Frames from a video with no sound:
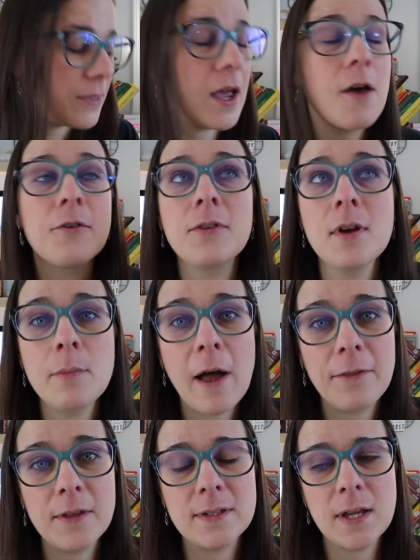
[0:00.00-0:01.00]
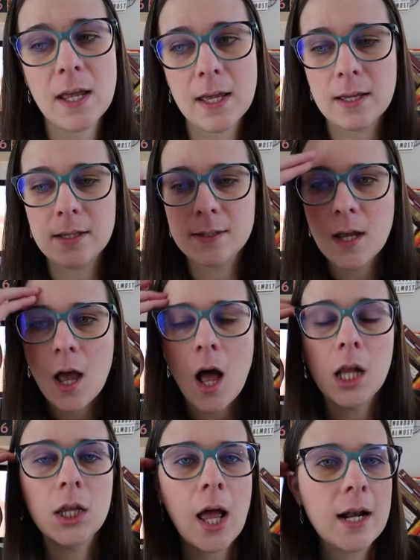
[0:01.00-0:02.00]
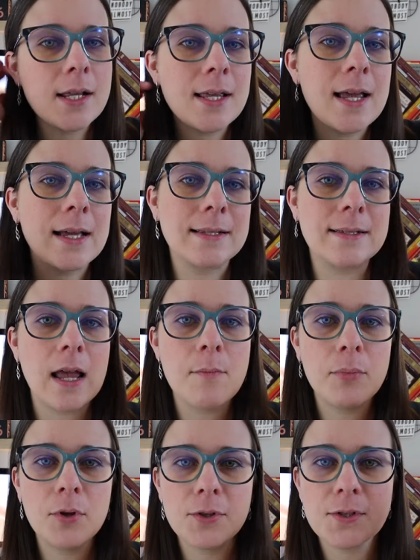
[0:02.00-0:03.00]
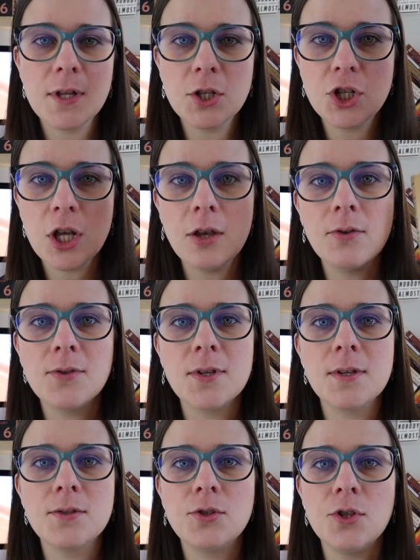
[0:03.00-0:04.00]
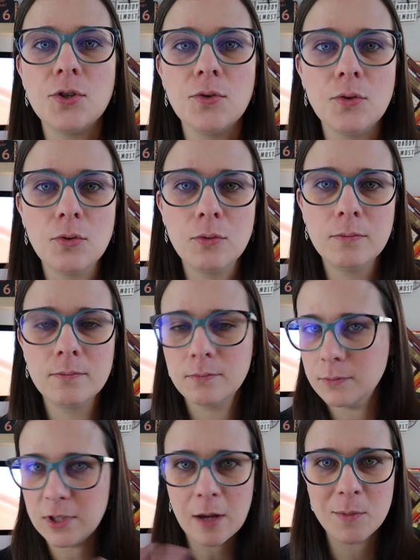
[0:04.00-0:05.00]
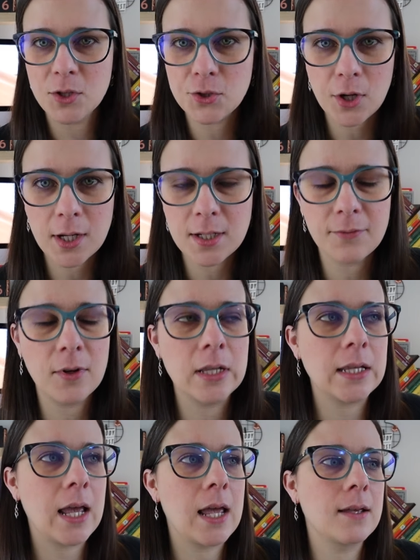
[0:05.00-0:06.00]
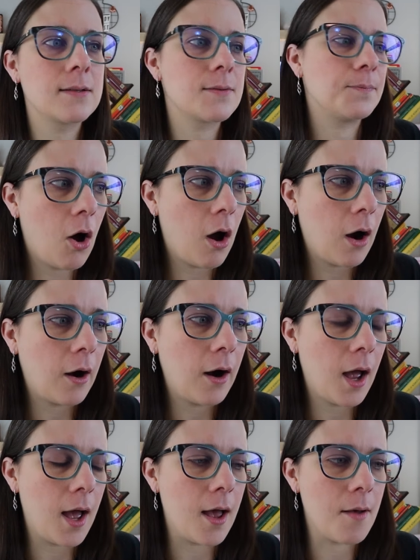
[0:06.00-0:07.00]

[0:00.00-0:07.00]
The other thing about this is a lot of the examples that she uses to demonstrate different things are